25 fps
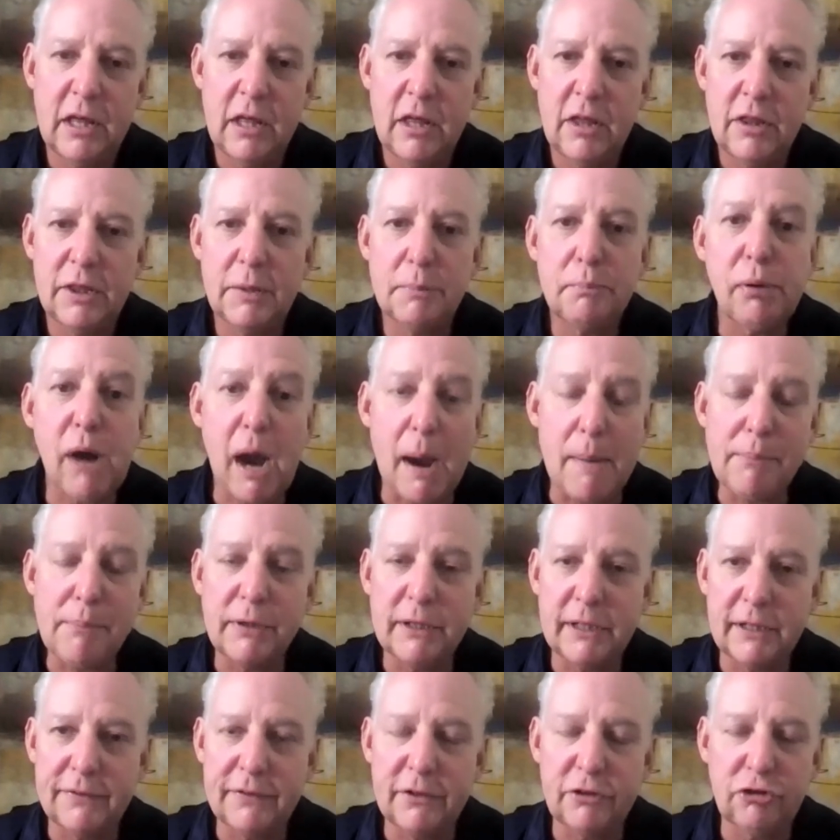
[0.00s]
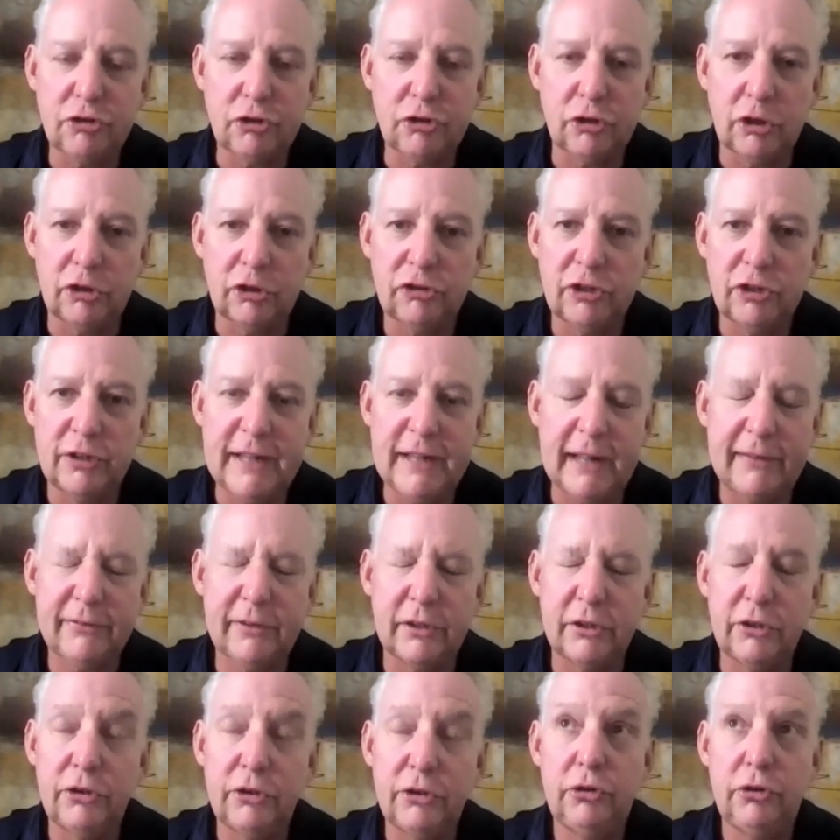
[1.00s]
the property of the church. And
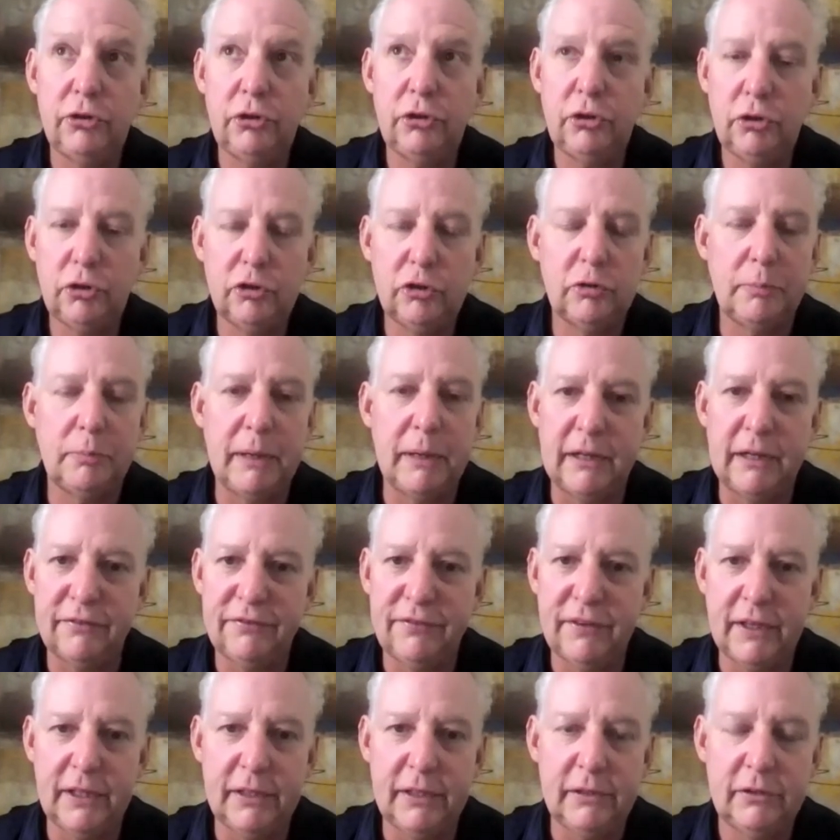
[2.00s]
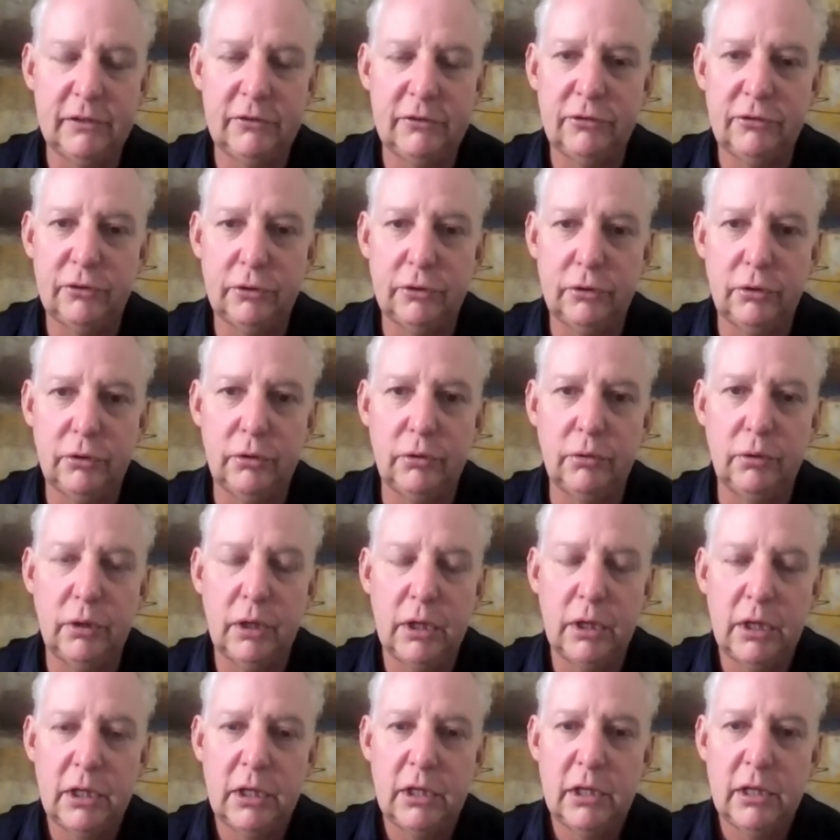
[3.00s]
that's a huge benefit to
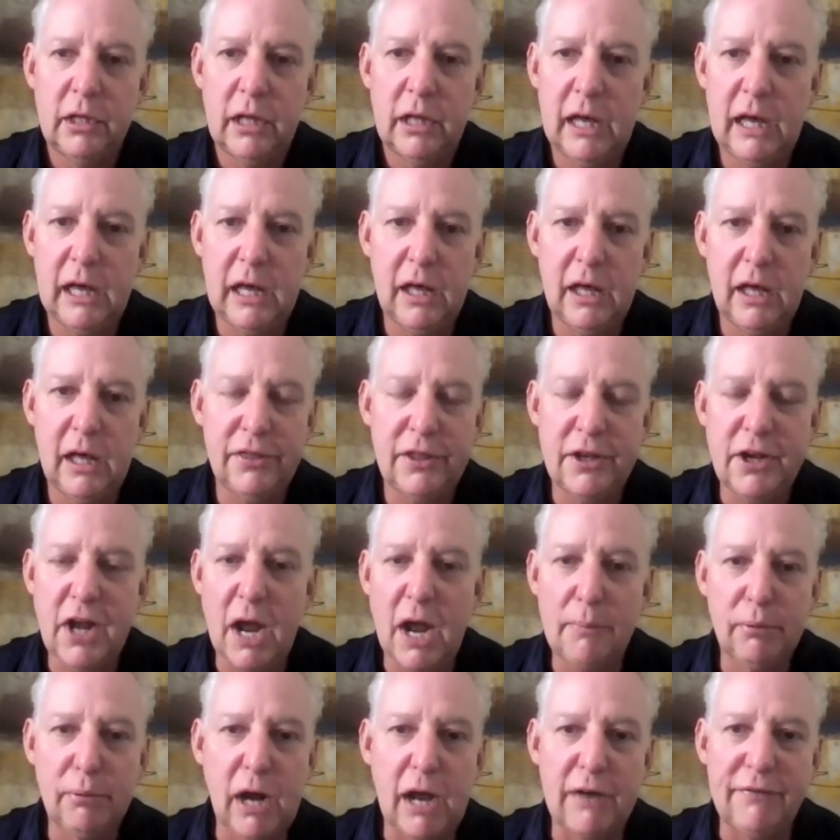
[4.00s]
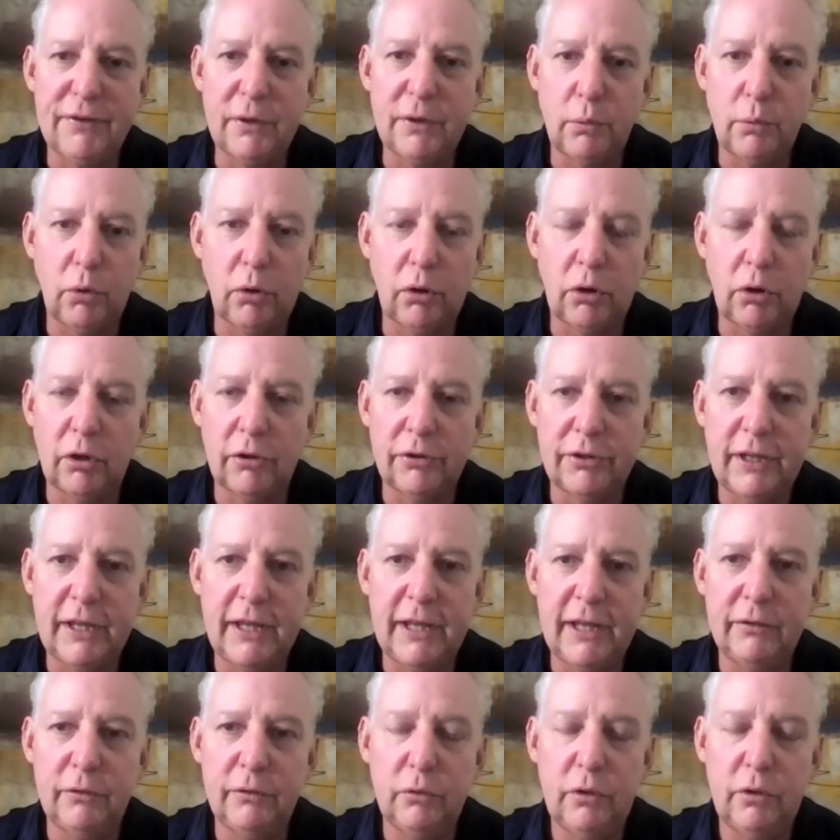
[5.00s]
the nonprofit world.
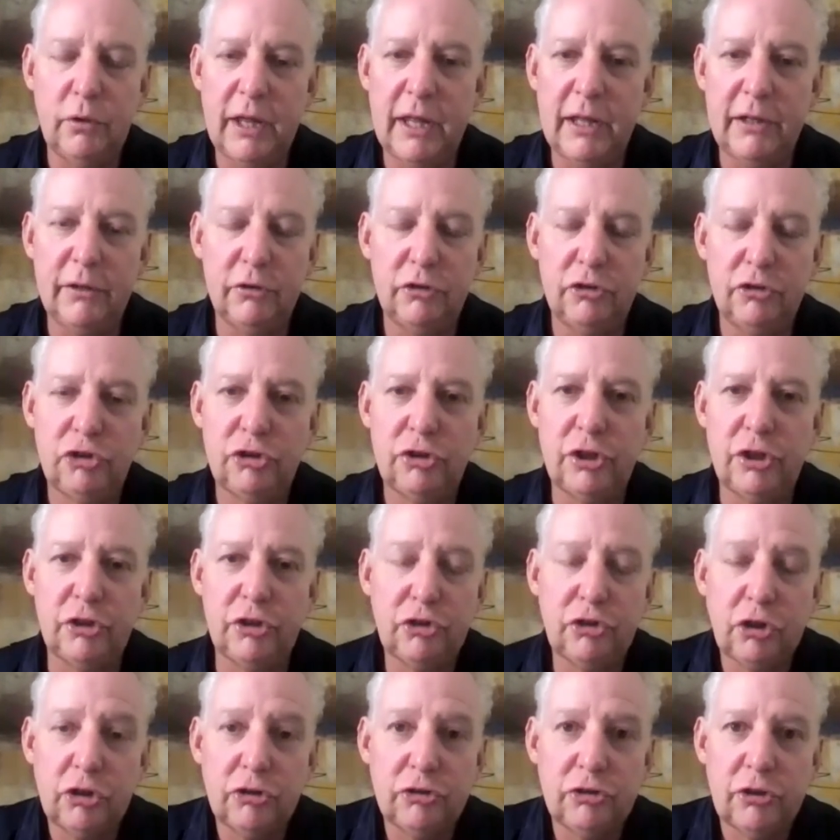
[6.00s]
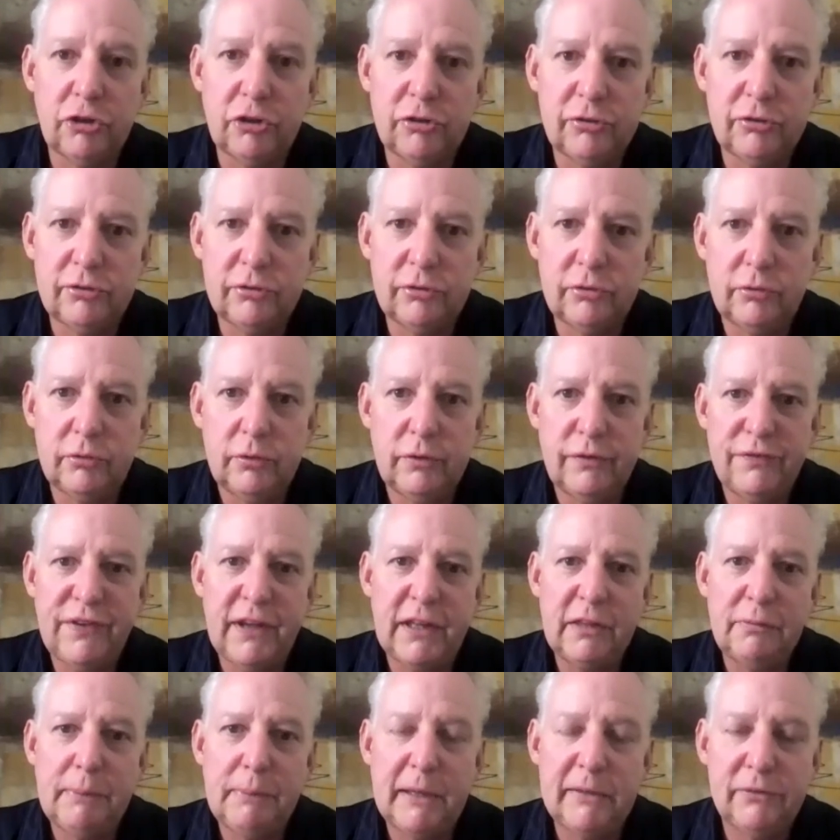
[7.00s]
And the churches,
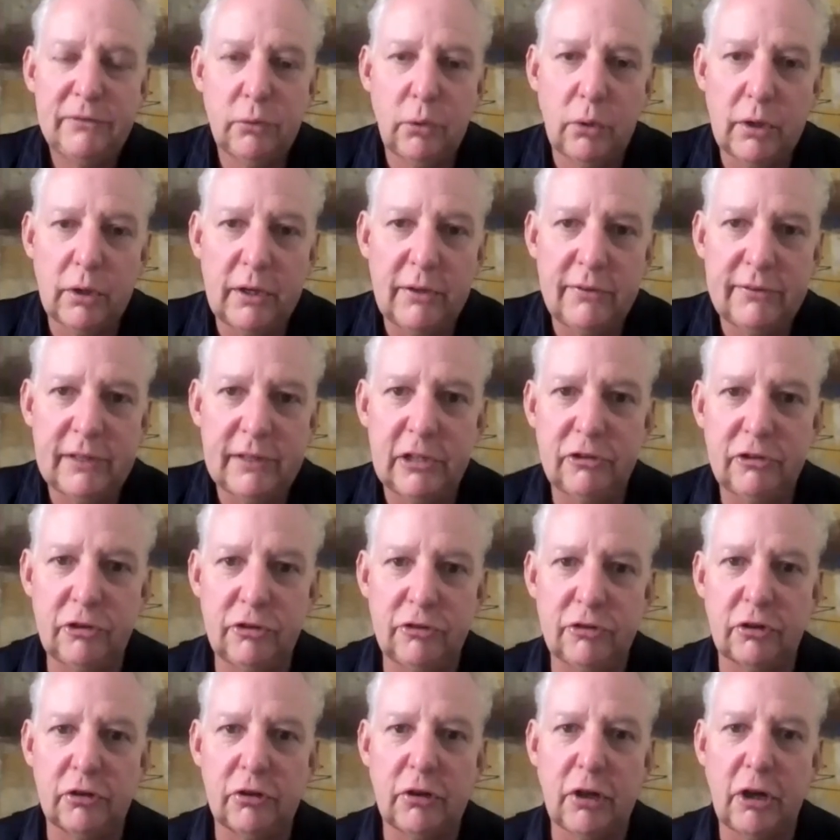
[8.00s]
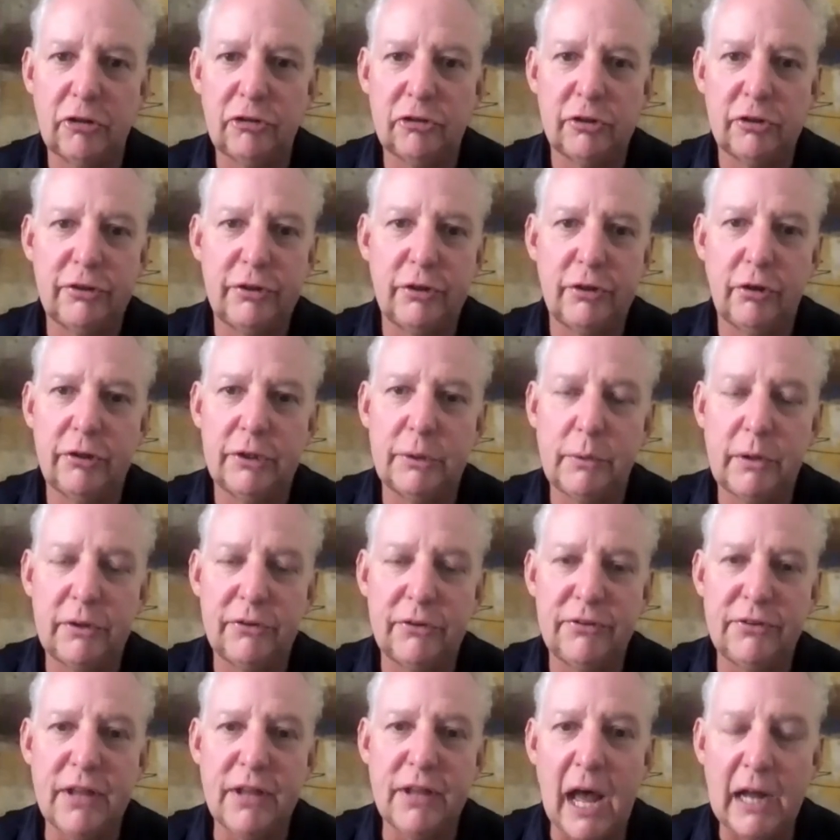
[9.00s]
faith-based organizations, are largely the only
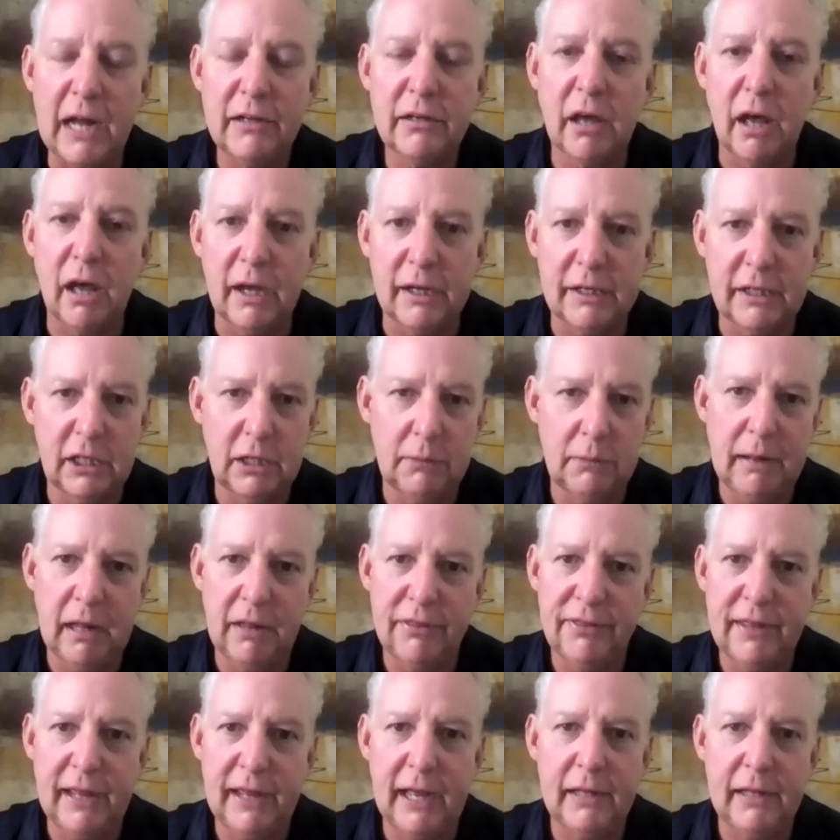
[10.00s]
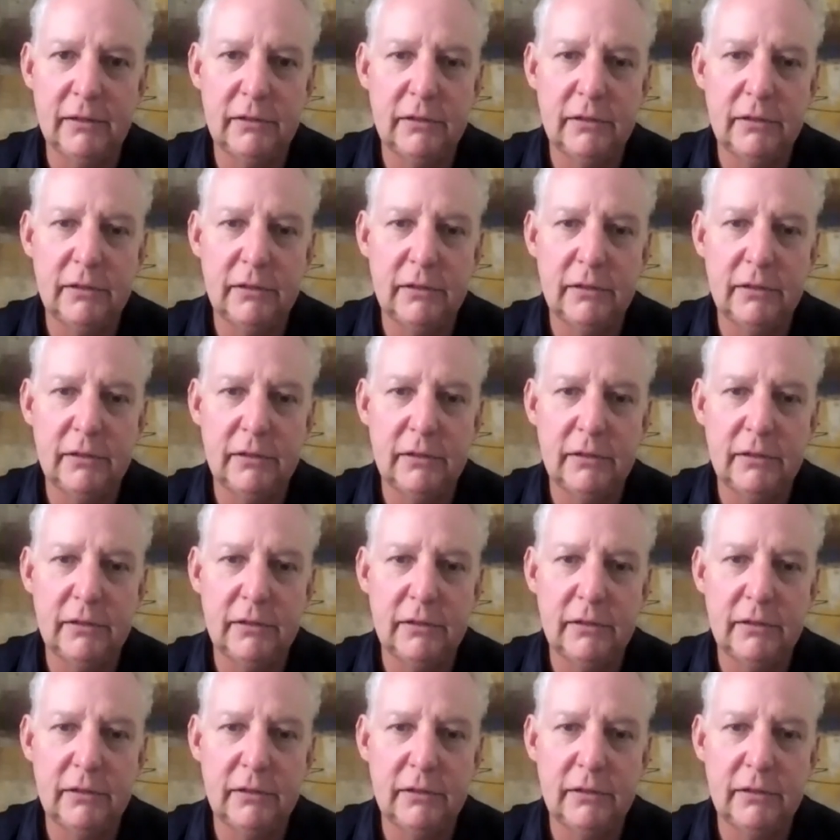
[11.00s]
ones not talking about that,